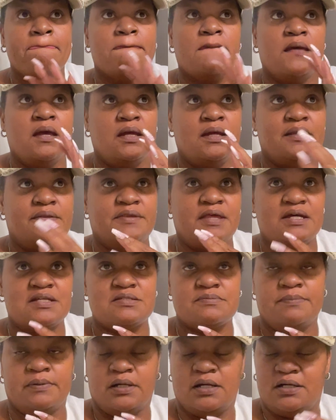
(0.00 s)
and that's
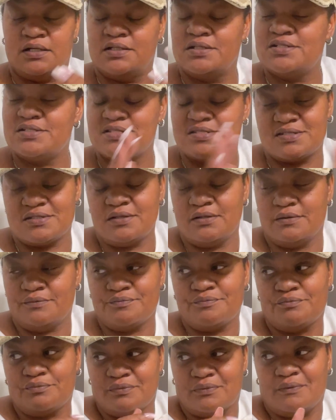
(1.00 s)
because
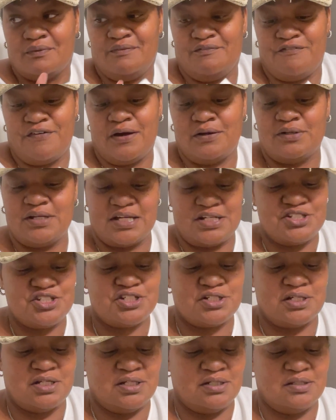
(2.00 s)

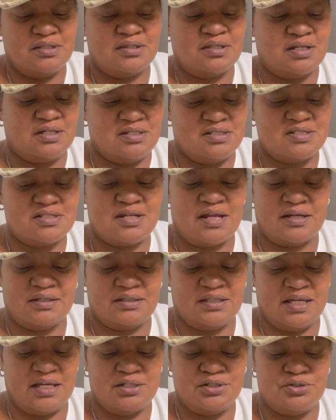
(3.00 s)
foundation and things like
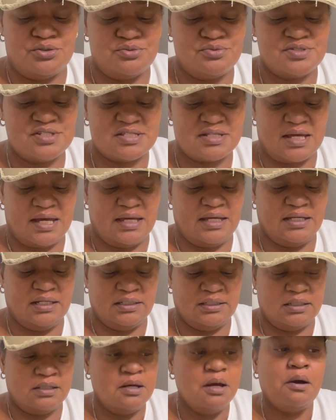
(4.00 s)
that do
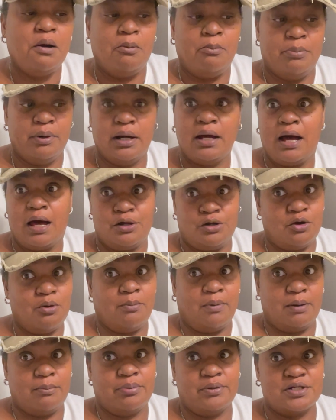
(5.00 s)
stain. But I know
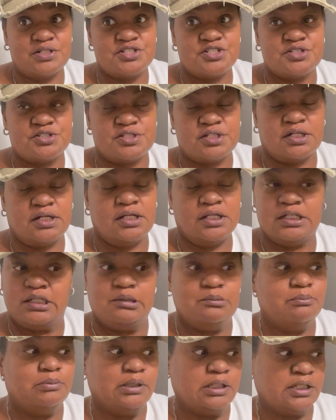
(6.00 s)
my brushes are
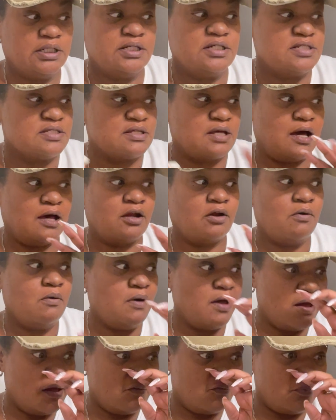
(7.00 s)
clean because I don't
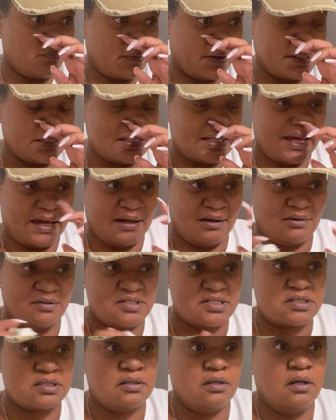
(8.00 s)
have
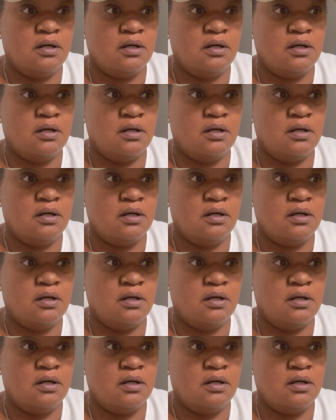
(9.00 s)
breakouts.